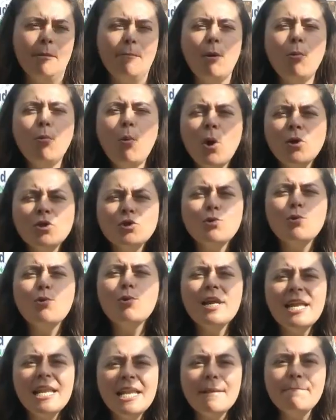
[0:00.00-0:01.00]
But what
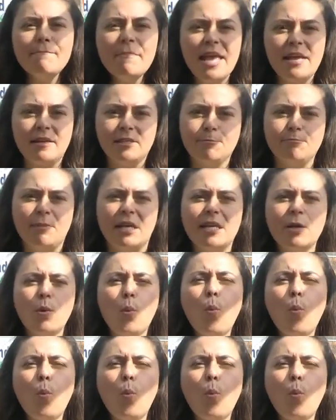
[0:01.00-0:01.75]
really makes money?